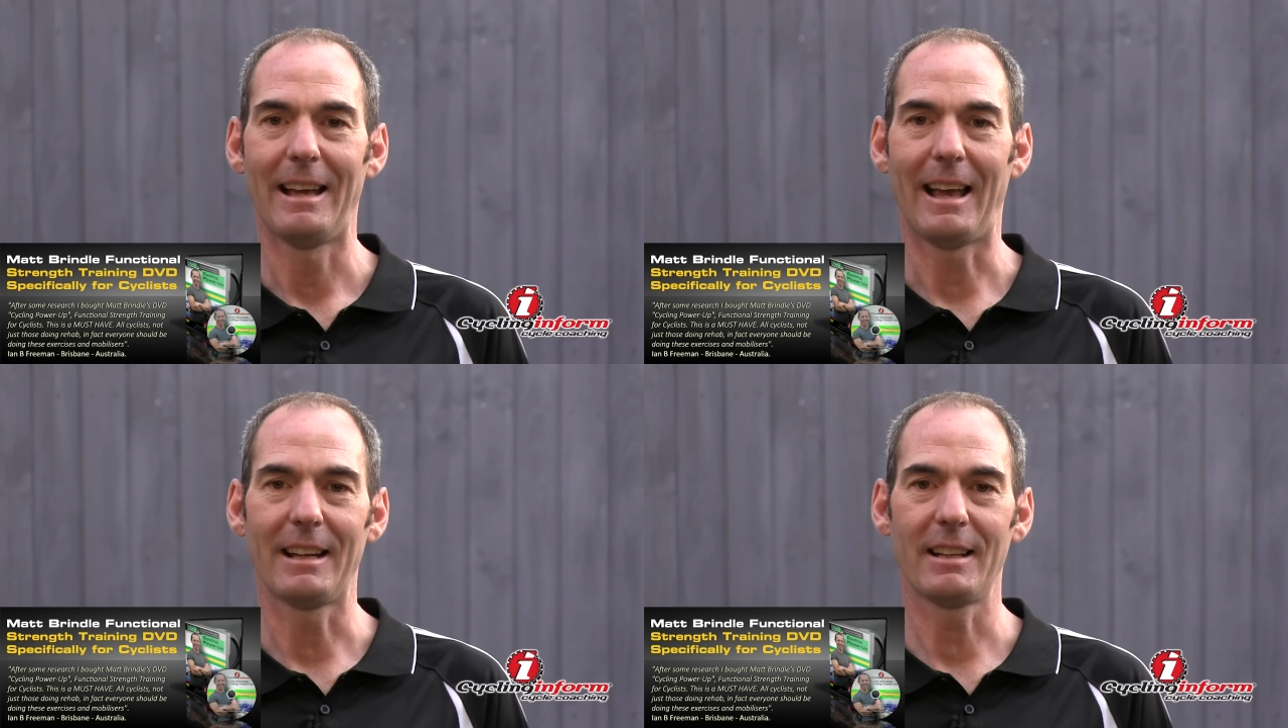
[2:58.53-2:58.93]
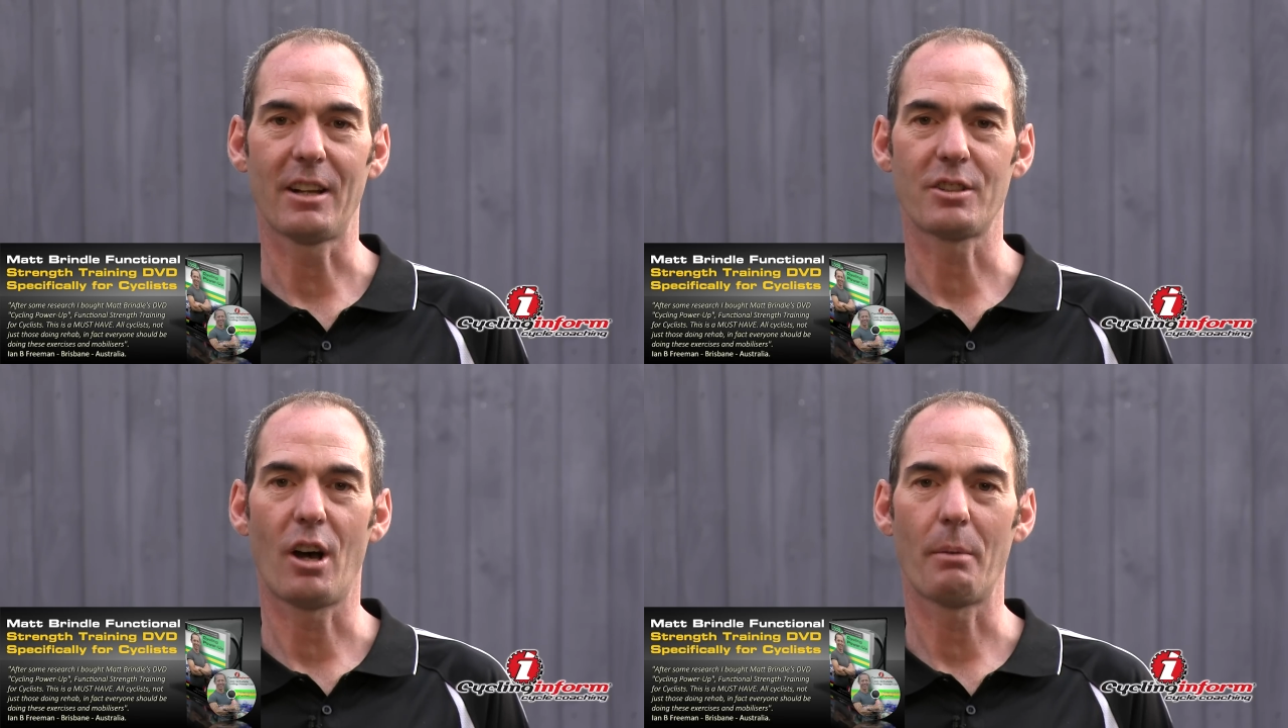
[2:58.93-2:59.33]
and in
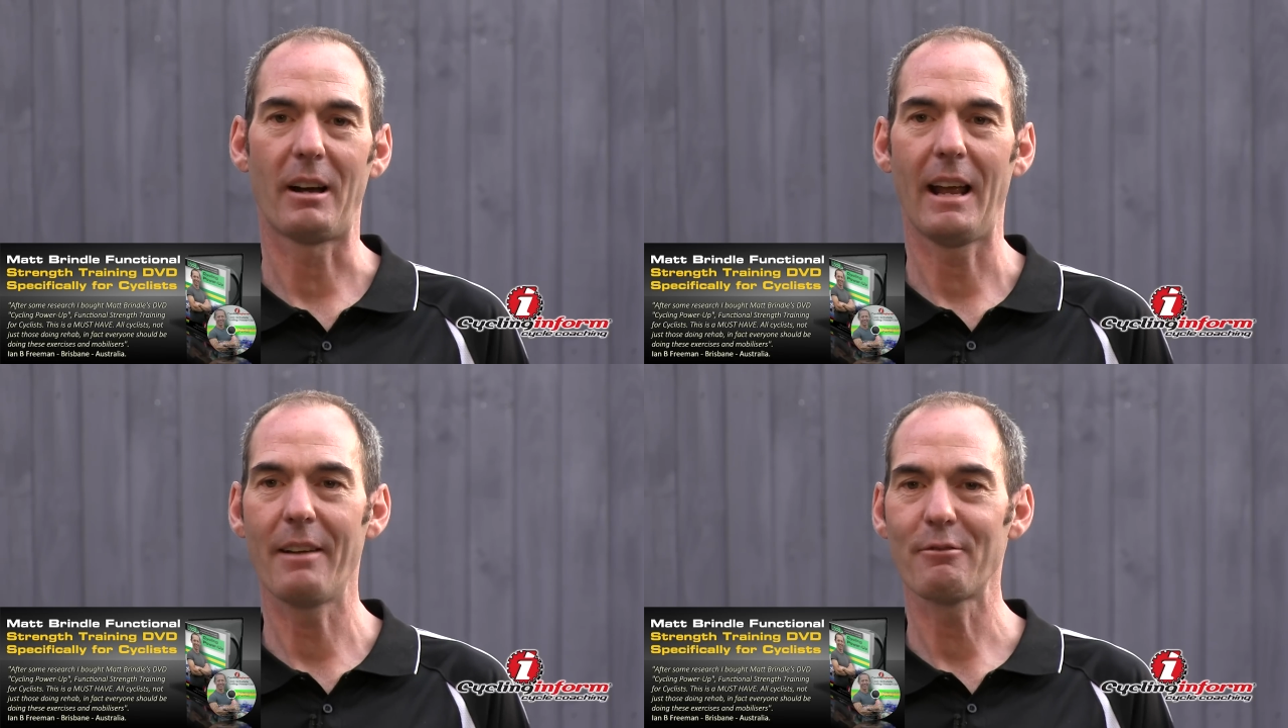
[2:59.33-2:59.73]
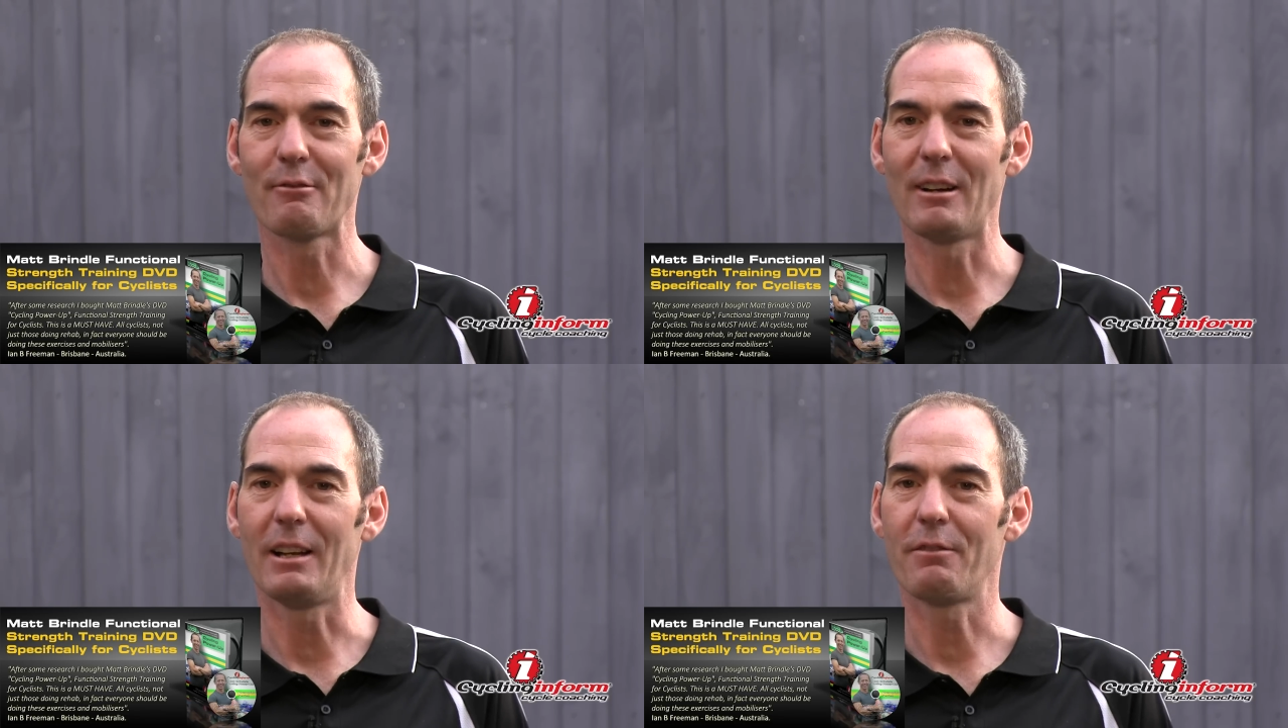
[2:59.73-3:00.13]
that time I haven't
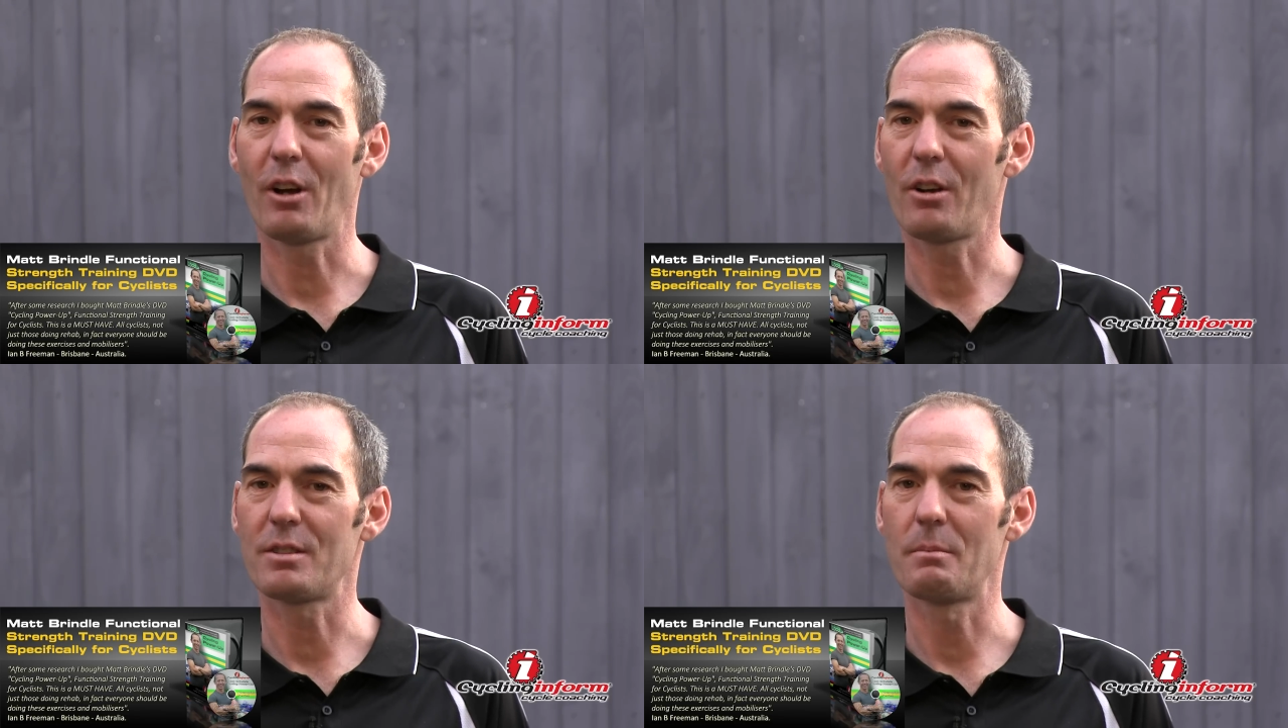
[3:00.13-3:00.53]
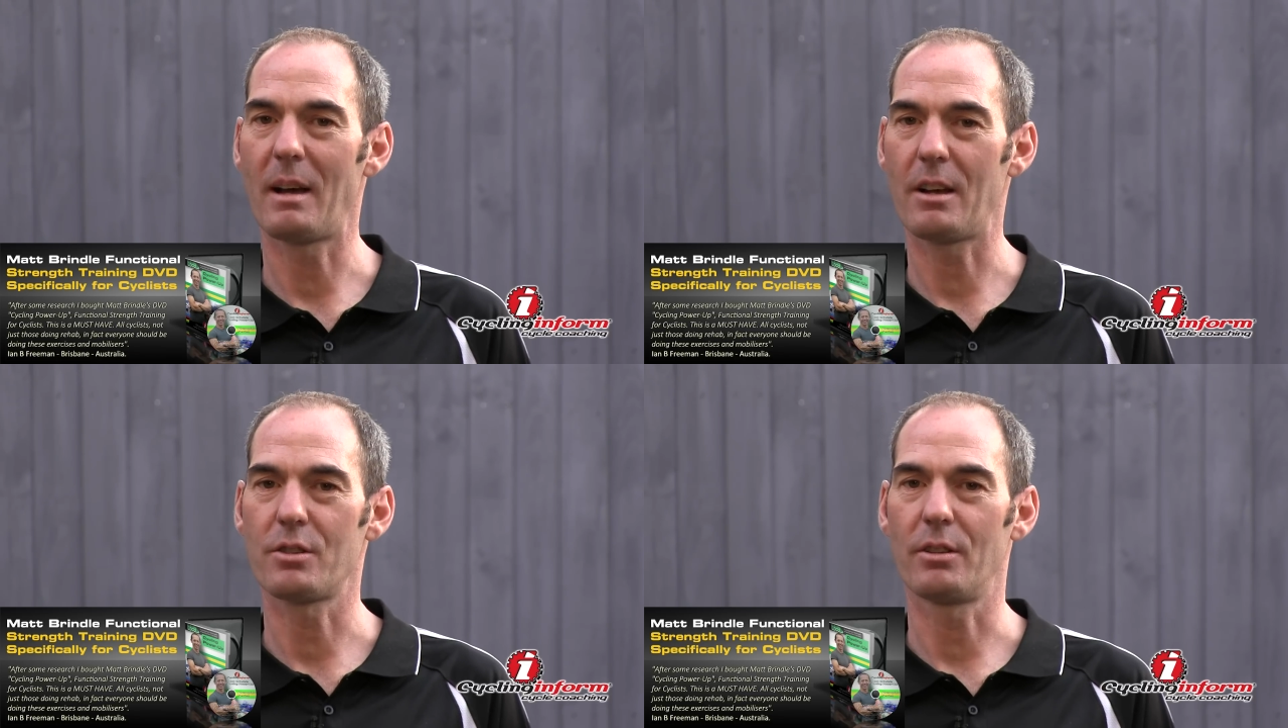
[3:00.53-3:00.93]
really focused
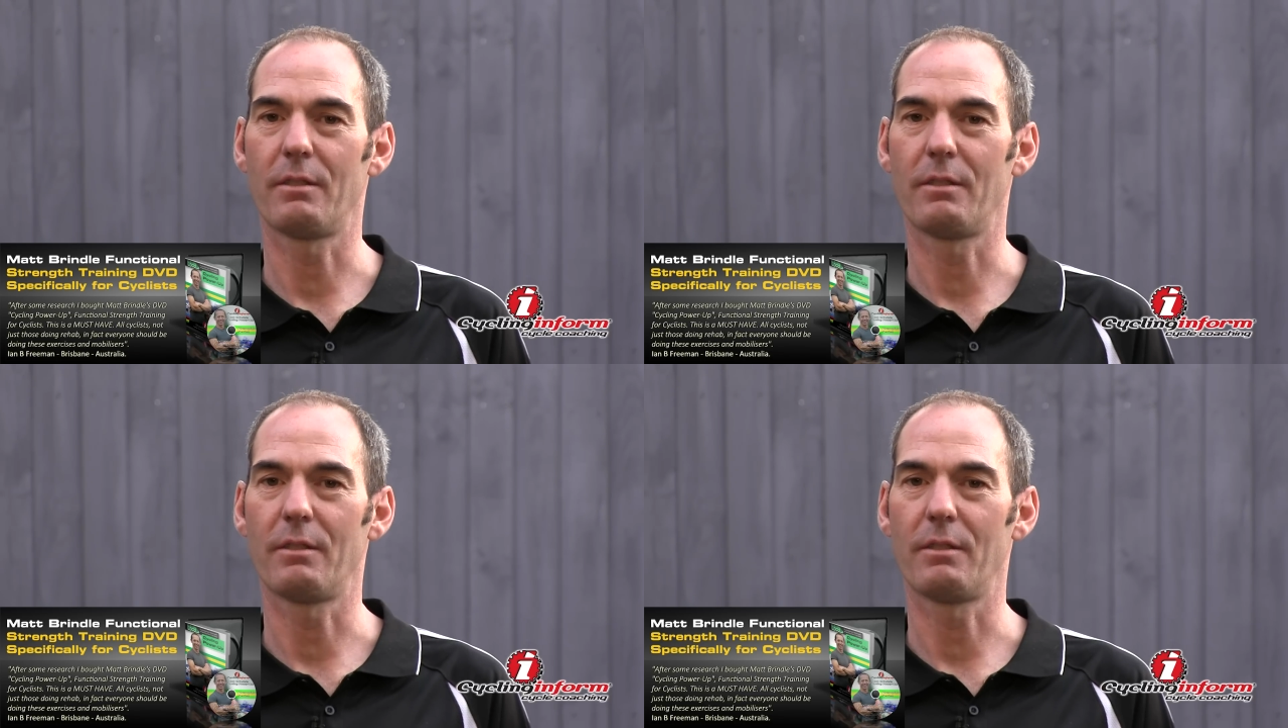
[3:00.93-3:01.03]
much